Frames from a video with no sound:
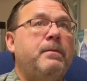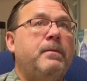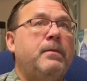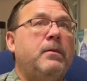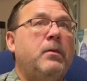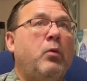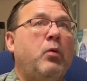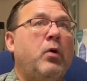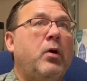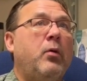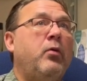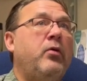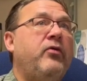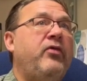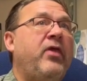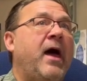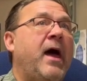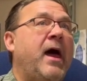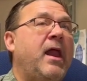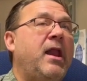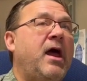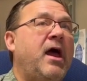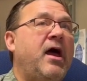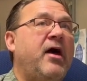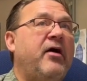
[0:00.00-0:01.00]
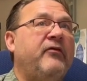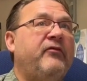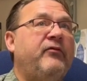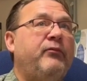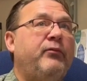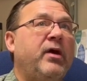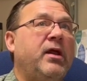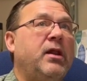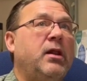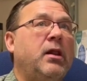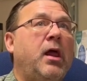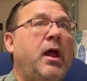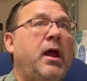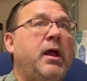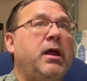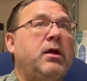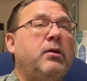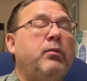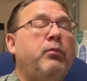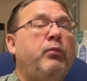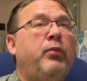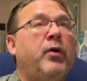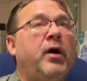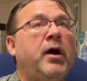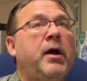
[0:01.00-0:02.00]
what would that have been like?
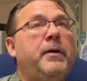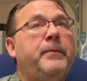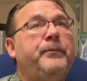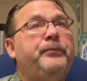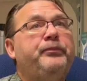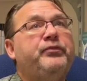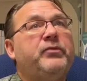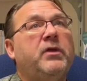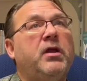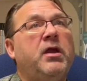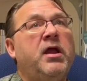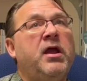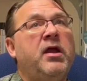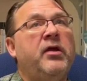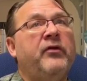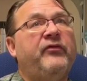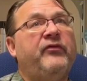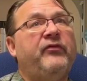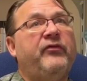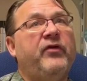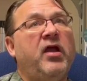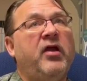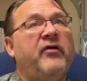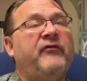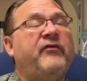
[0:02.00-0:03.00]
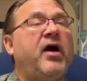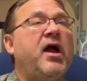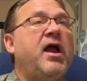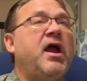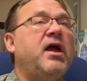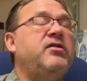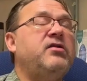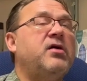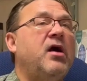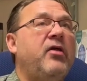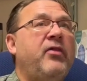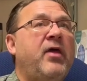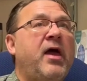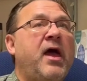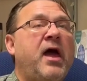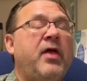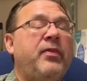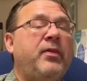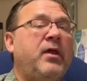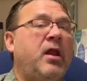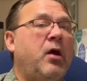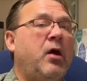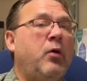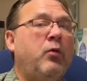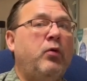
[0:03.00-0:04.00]
But if I had done that,
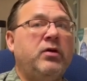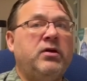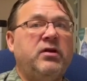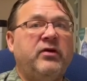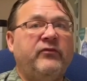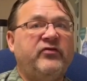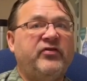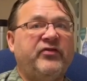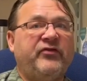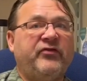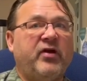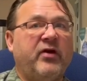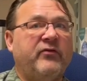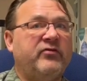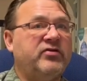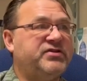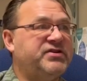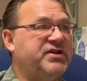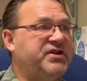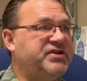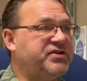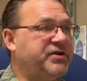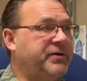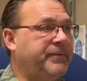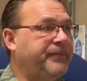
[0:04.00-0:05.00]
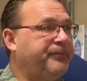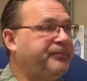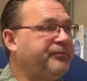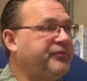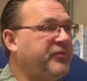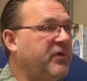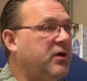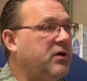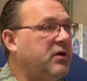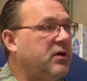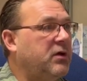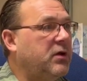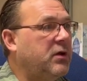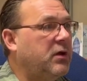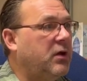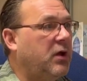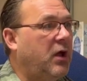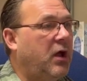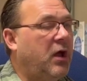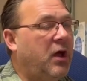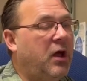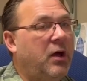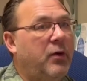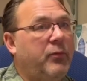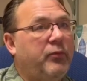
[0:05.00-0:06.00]
then I wouldn't have discovered teaching.
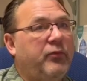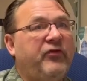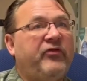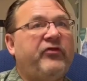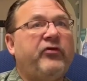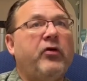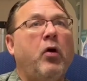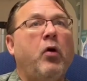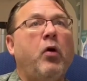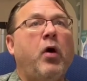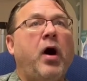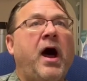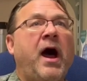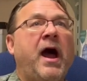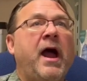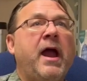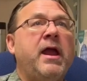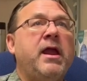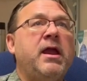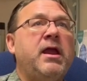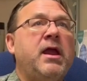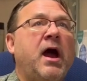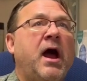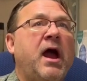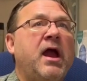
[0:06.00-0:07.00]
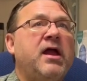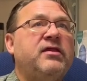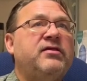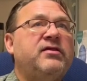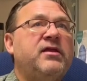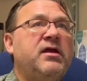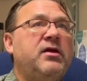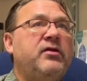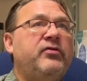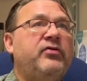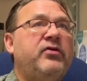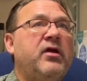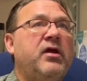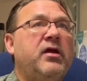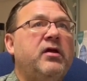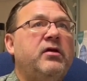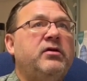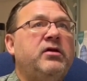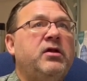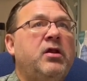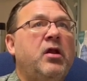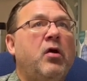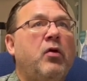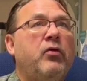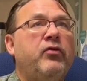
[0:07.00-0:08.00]
So I think that,
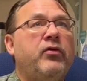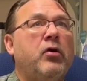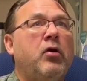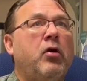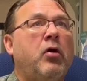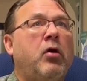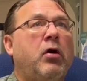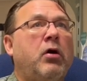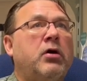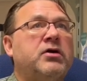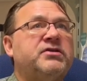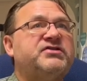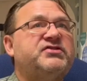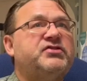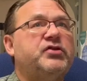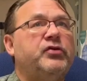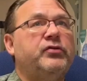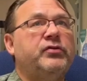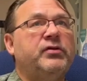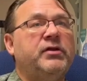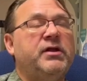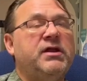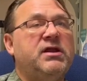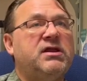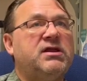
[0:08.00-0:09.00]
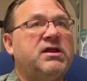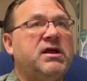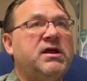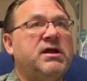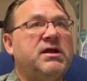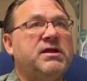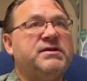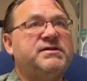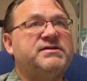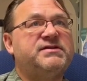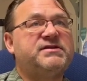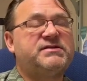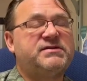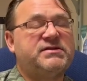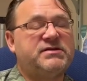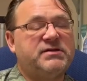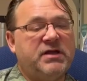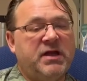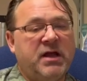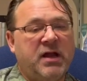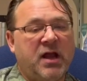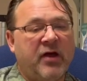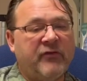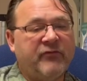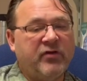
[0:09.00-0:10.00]
there are certainly things
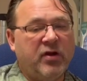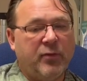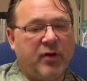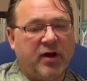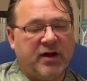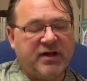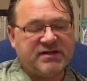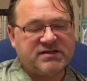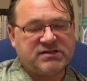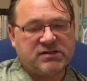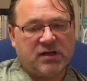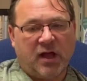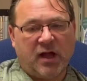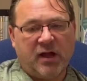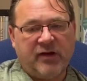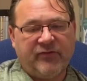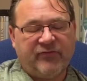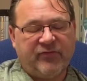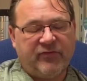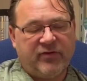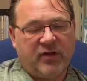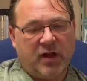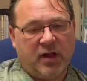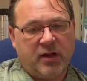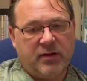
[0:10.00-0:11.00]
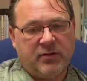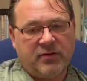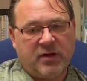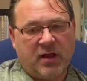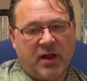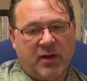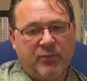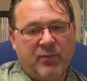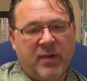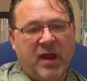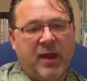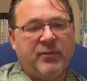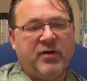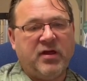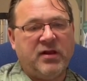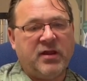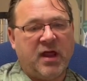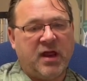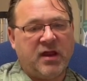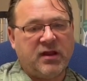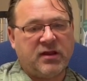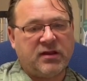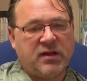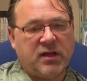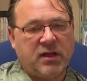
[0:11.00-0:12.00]
in everybody's life that maybe
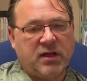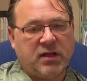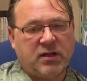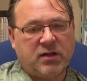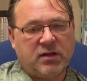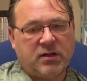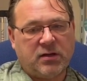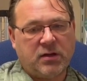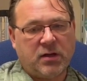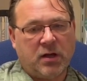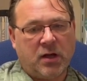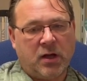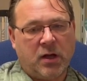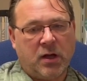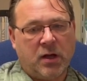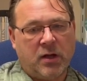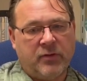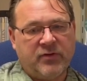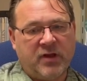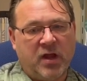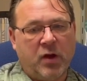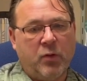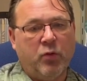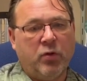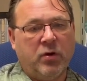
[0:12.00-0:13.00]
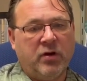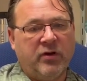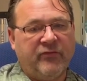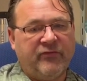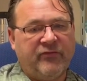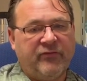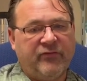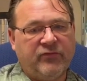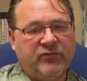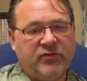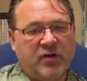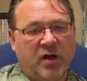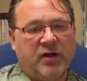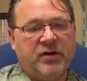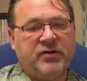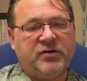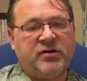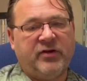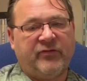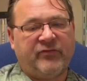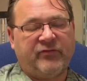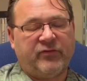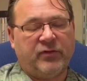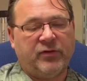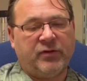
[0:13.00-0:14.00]
they think they would have done
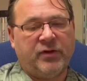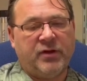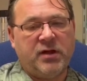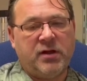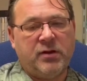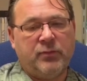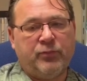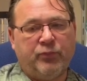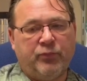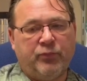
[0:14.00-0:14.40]
differently.